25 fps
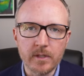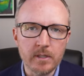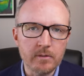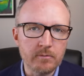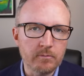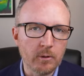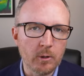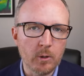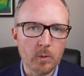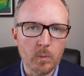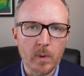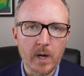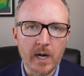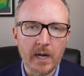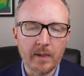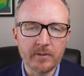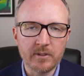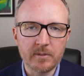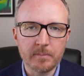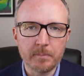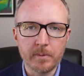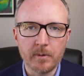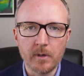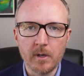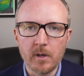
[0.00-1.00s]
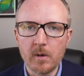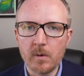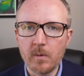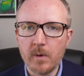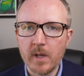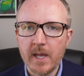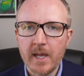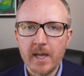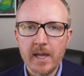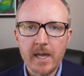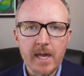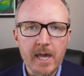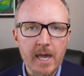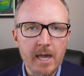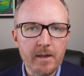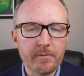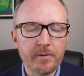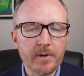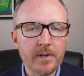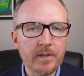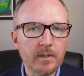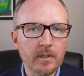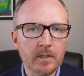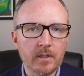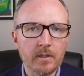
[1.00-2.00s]
the Rode Wireless Pro.
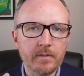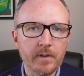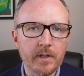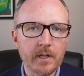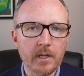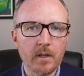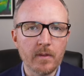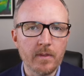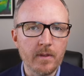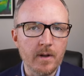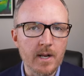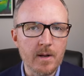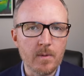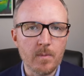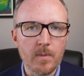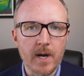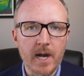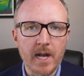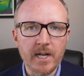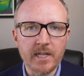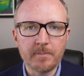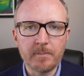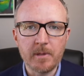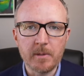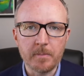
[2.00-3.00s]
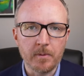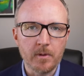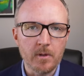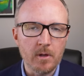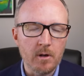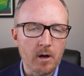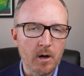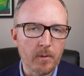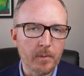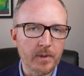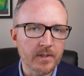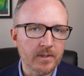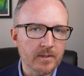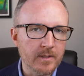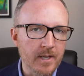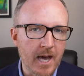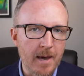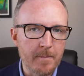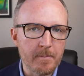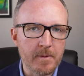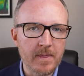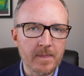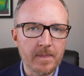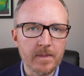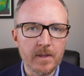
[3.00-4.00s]
Every single video that I watch, people always
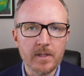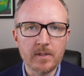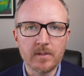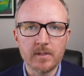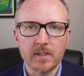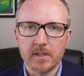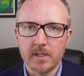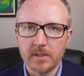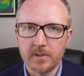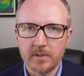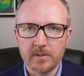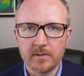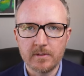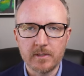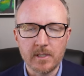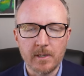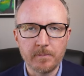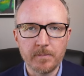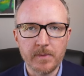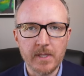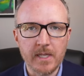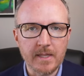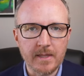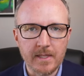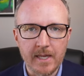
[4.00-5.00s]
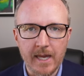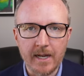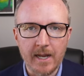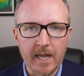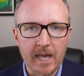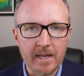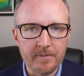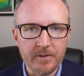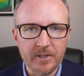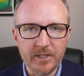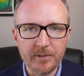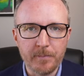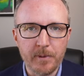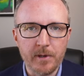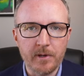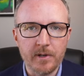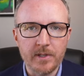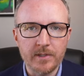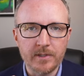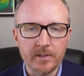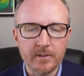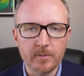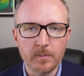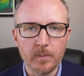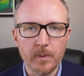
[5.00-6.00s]
comment this, and this is something that I've
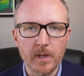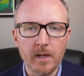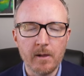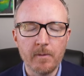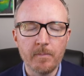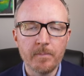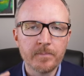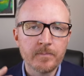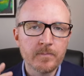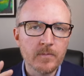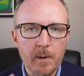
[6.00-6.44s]
experienced as well.